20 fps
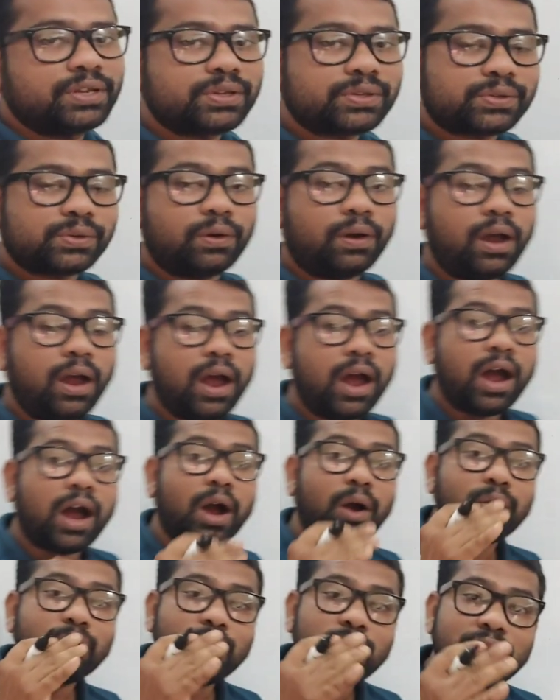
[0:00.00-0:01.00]
So
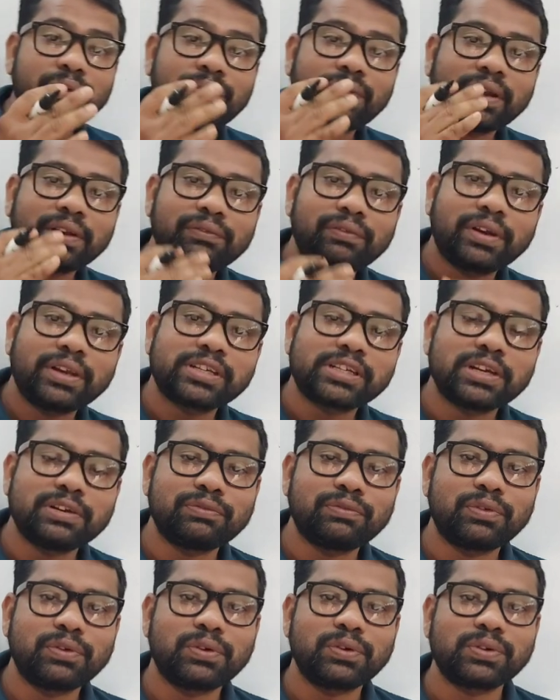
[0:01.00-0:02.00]
how to define
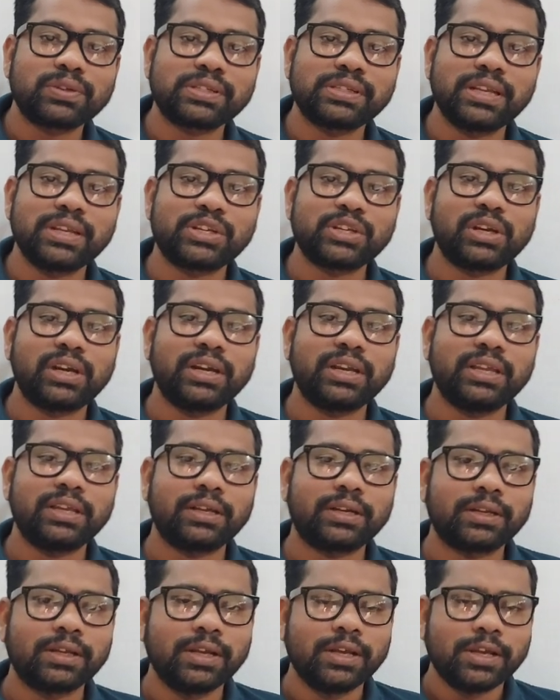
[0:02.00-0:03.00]
frictional force, dear children,
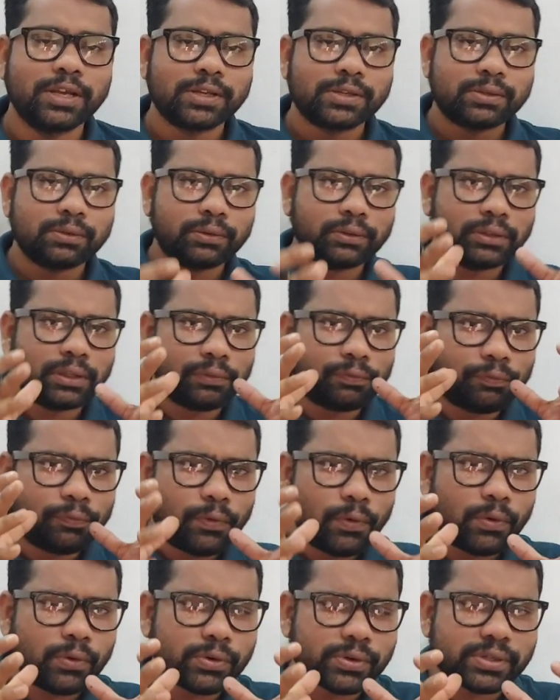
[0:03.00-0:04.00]
here? So the
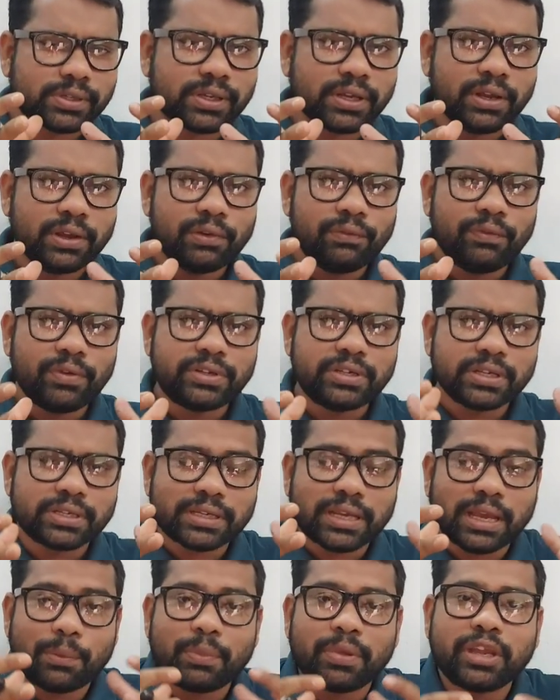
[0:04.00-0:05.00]
force which
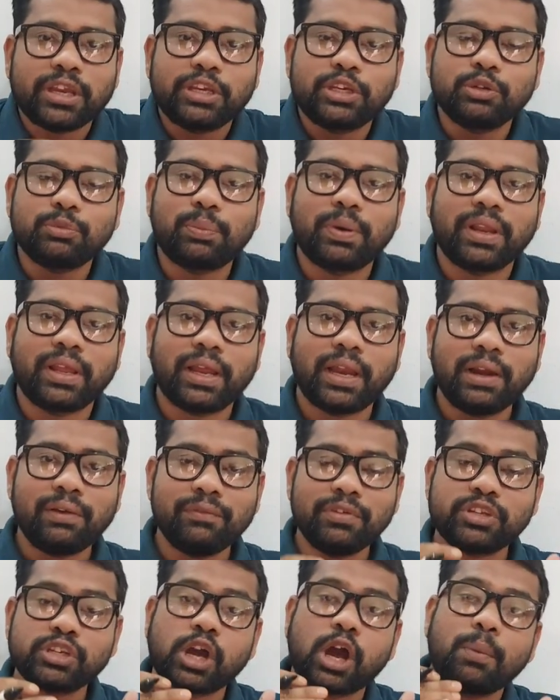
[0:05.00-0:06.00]
is coming into play
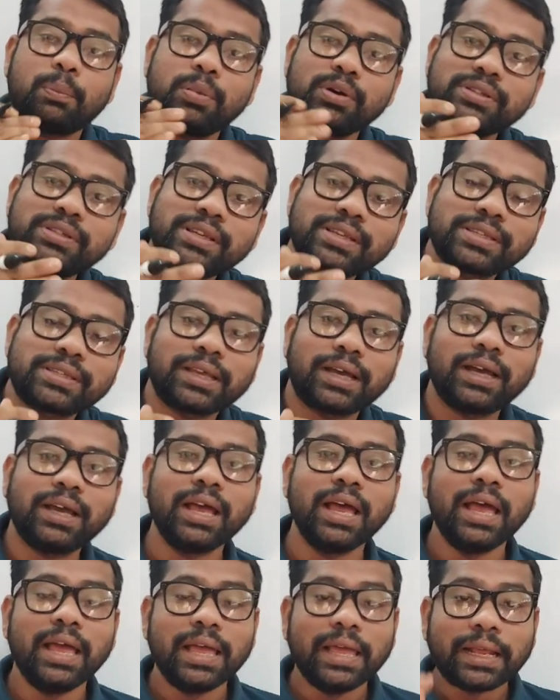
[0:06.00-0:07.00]
and which opposes
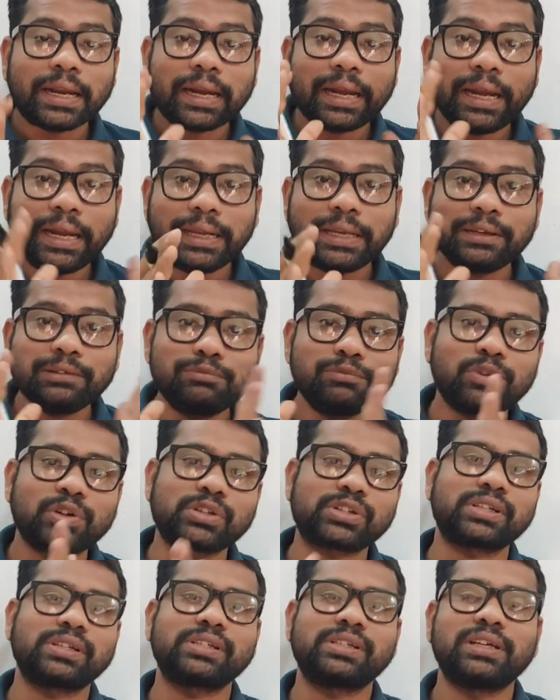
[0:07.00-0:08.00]
the relative
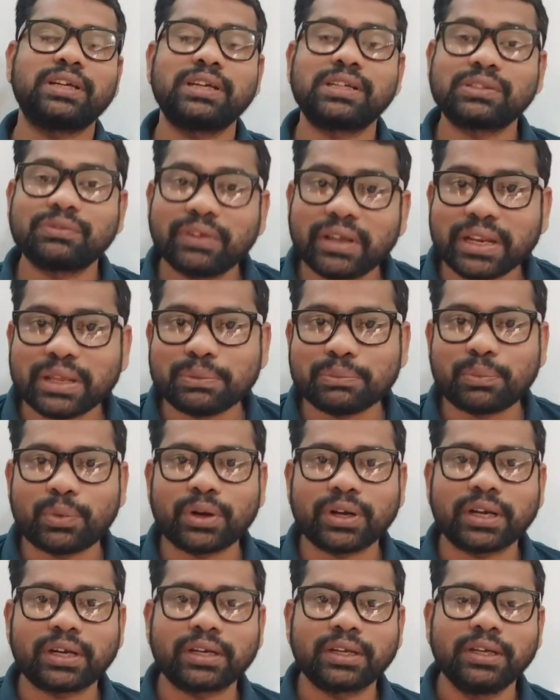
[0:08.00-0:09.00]
motion, children, it's very
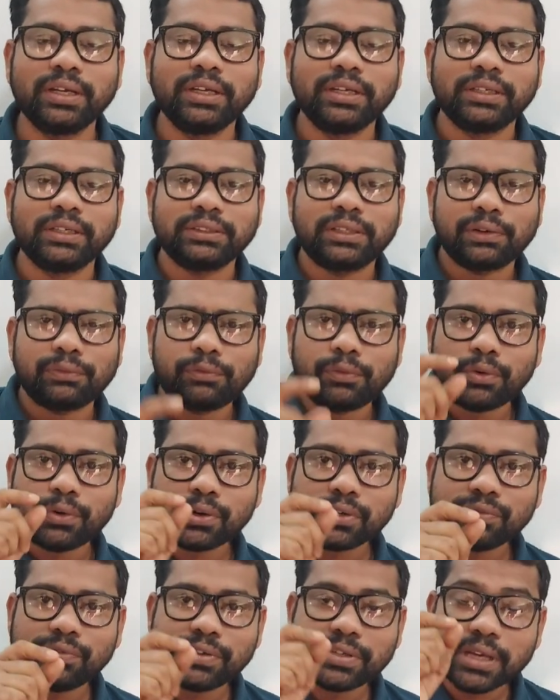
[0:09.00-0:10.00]
important. The
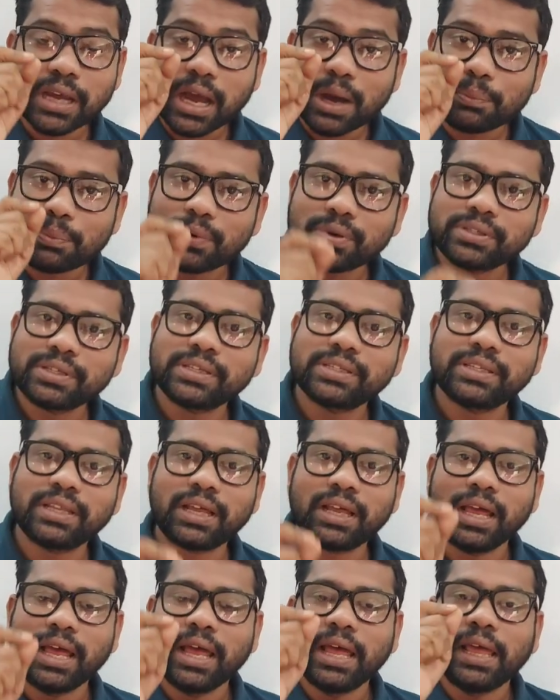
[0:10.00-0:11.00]
force which opposes
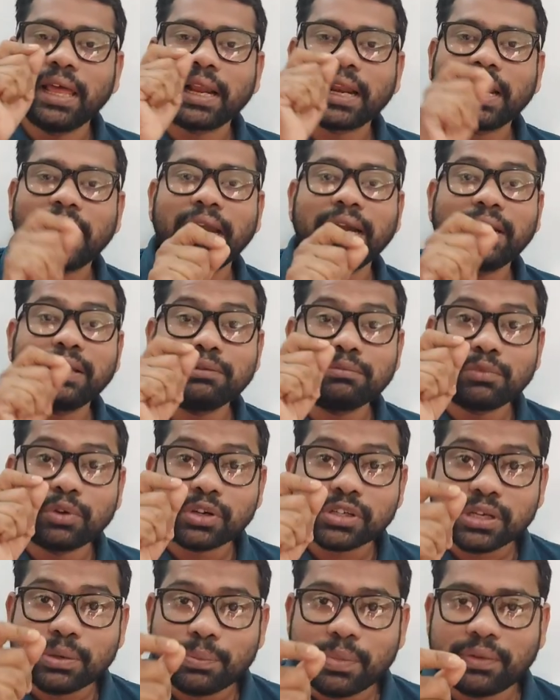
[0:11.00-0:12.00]
the relative
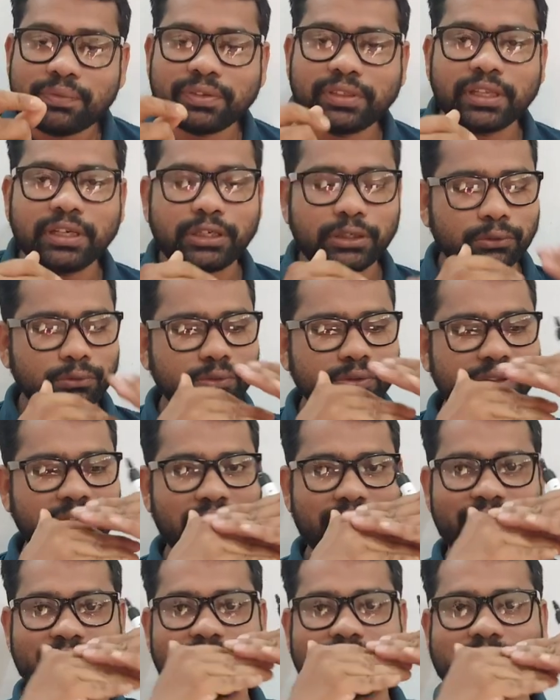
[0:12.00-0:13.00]
motion between the two
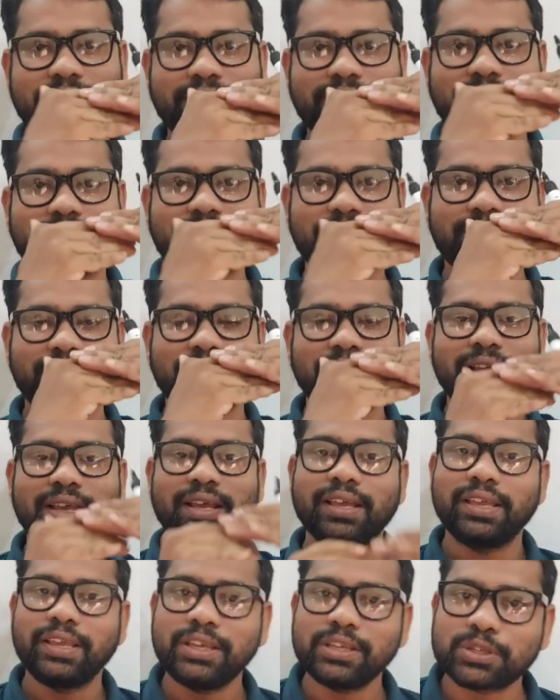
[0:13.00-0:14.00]
surfaces
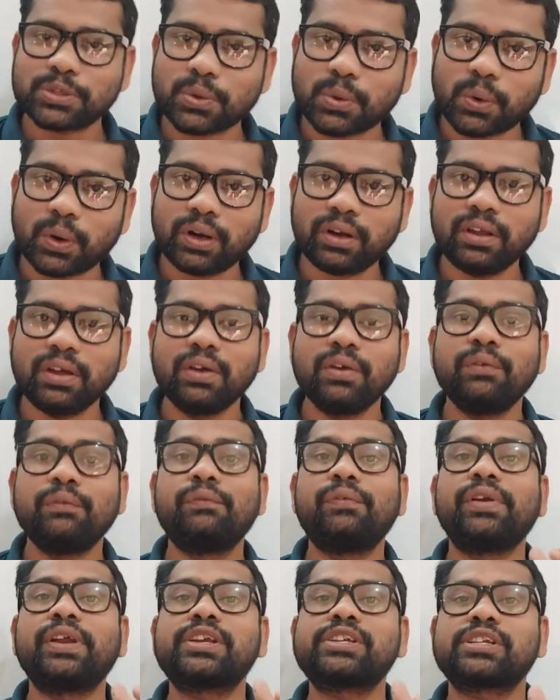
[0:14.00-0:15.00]
is called
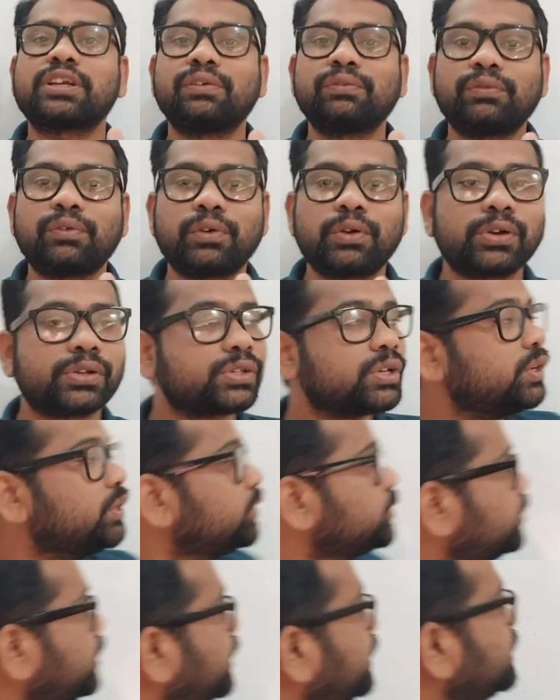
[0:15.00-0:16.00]
frictional force.
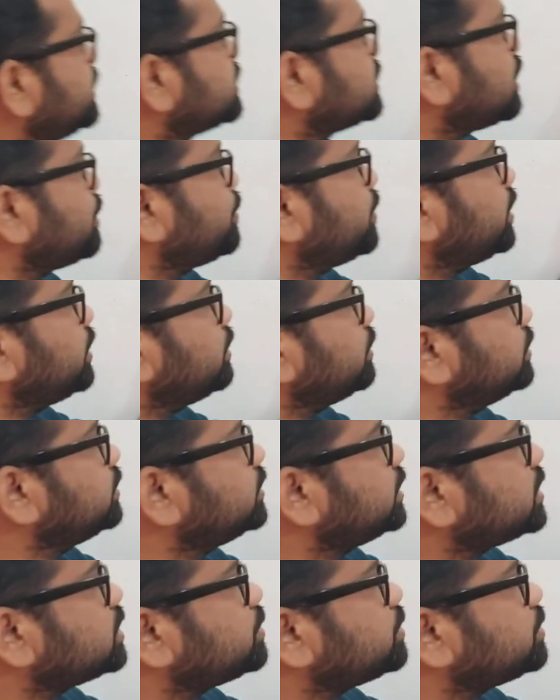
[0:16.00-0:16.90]
So it is coming